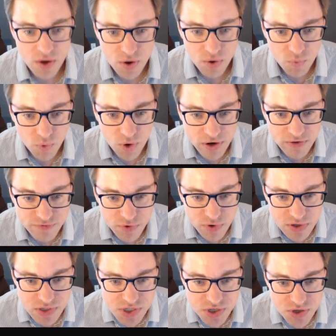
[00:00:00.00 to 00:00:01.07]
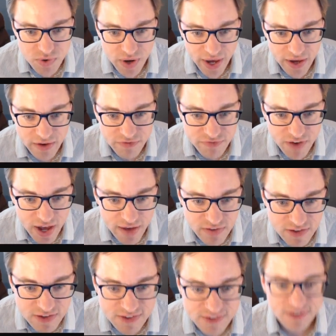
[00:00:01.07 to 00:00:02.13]
1, 4, 2, 8, 5,
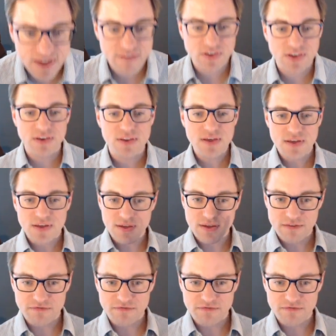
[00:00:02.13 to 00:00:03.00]
and 7.